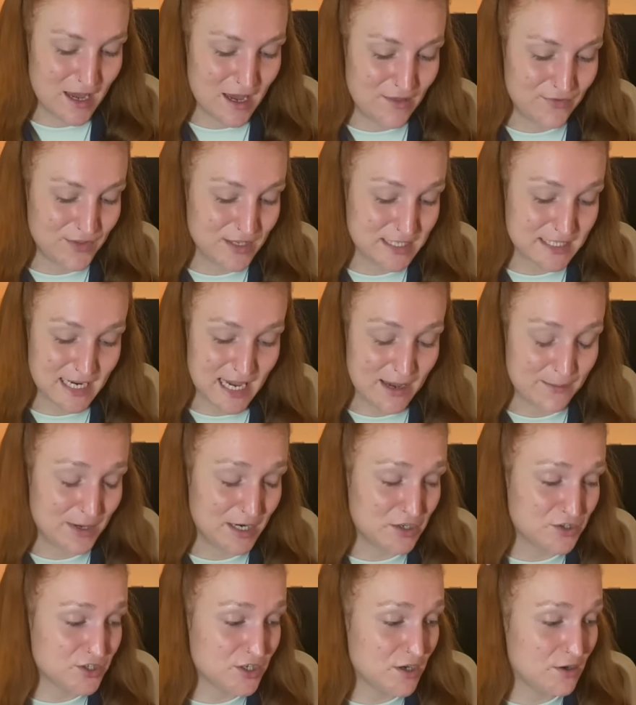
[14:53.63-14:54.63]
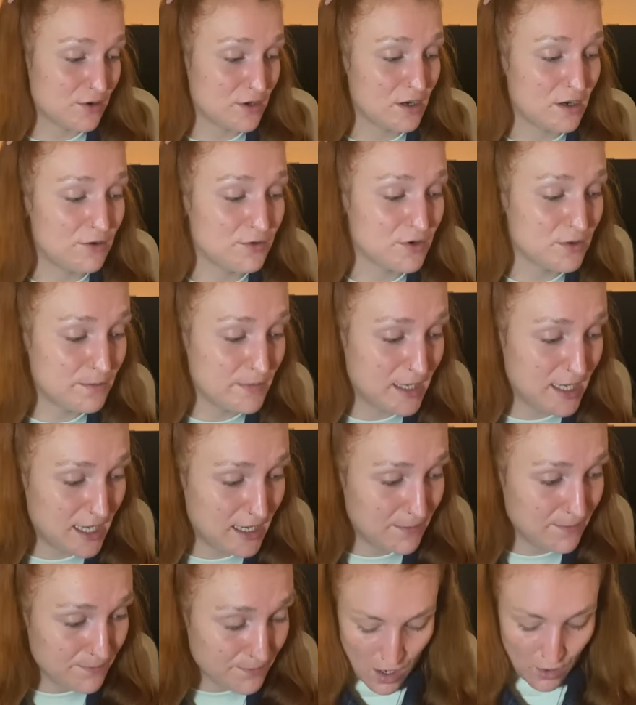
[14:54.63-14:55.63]
This game had a chokehold on
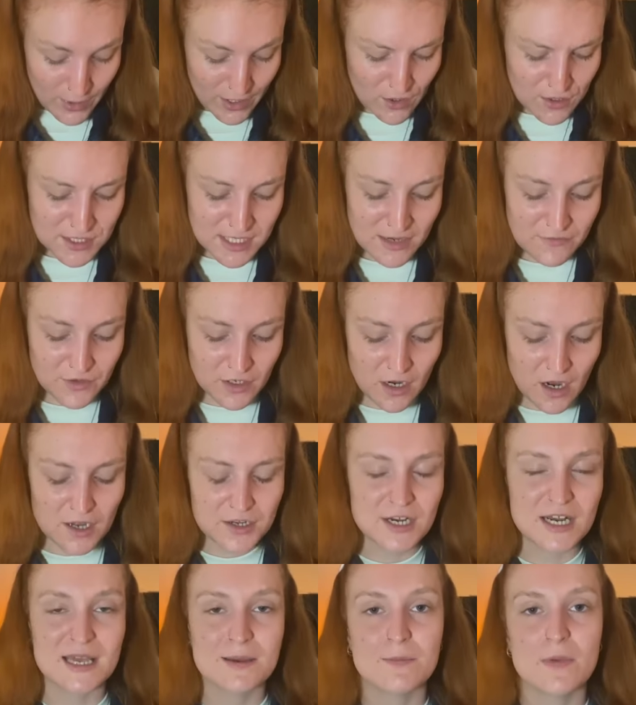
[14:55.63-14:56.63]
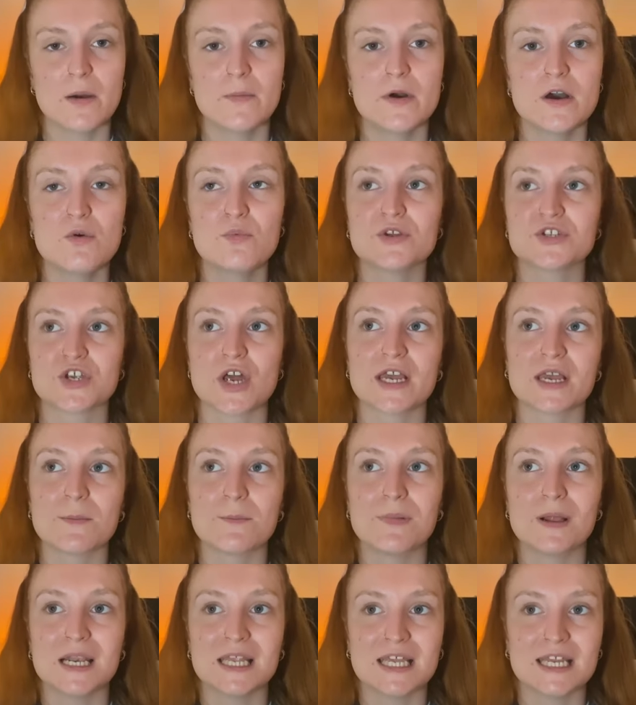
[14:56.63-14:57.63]
me. We also have Gardening Mama, which I
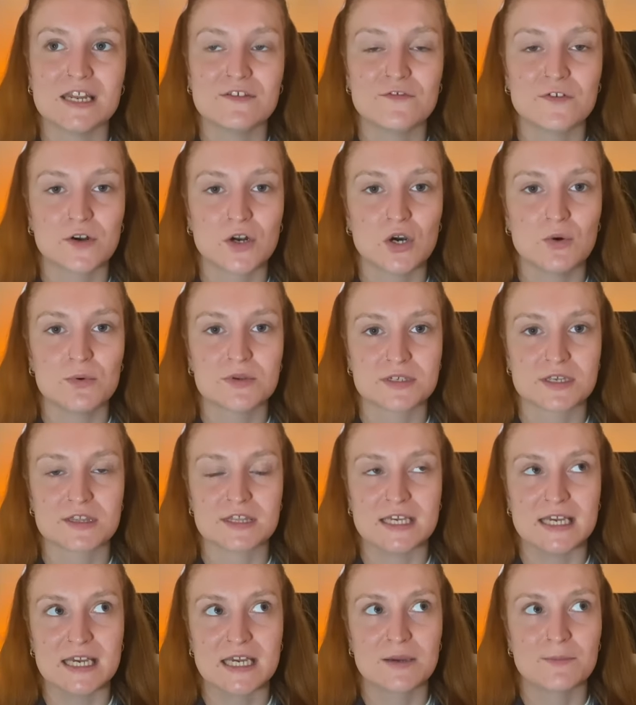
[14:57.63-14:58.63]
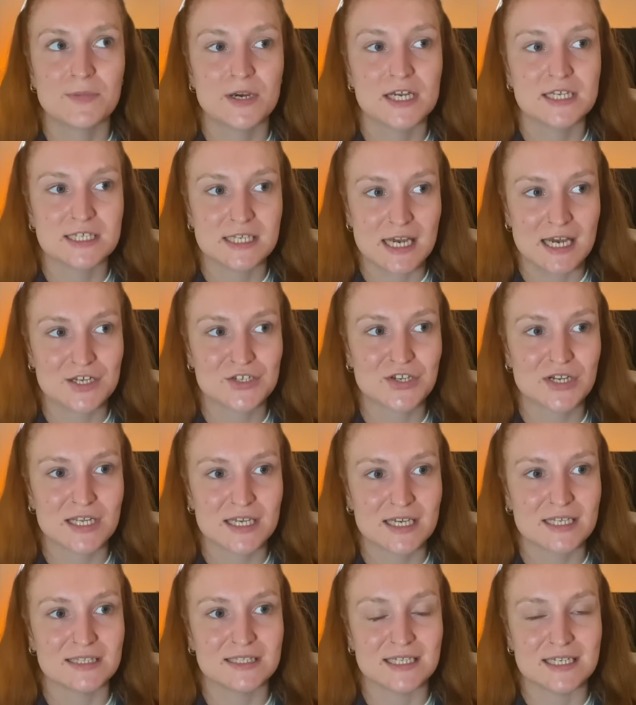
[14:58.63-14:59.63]
completely forgot was a thing, but it's actually
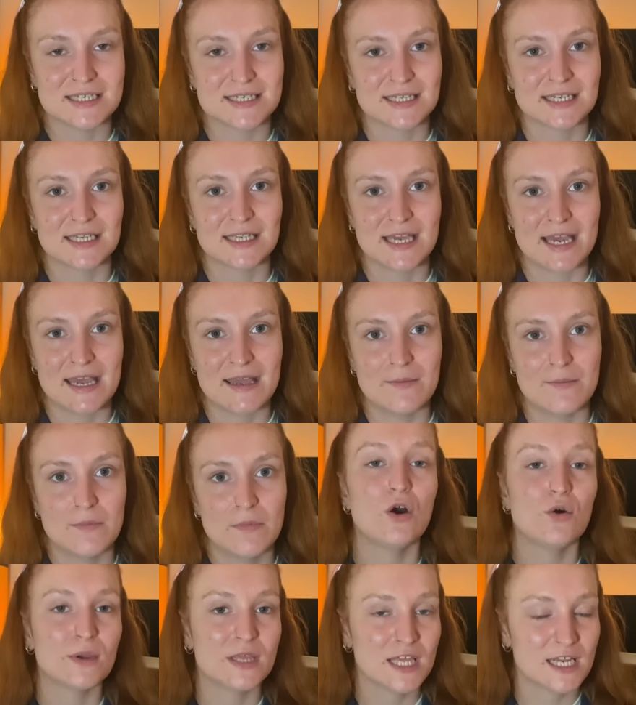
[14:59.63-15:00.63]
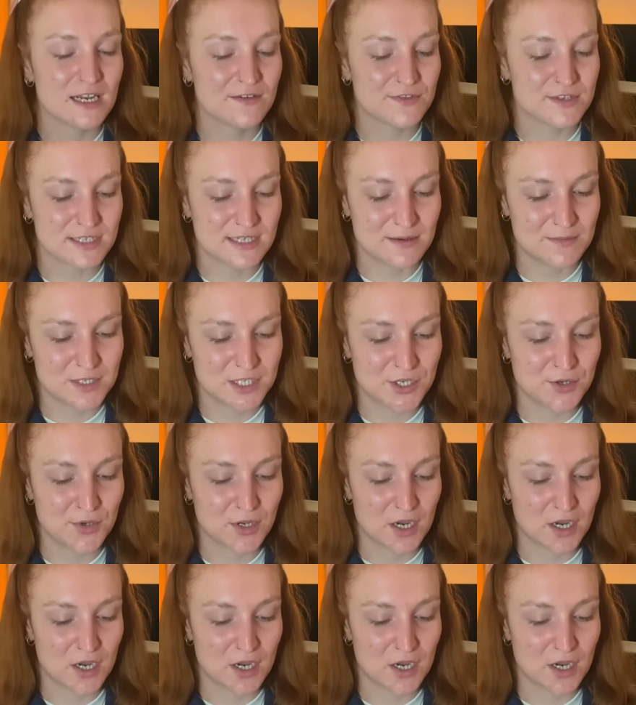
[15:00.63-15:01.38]
a decent game. We then have The Sims 2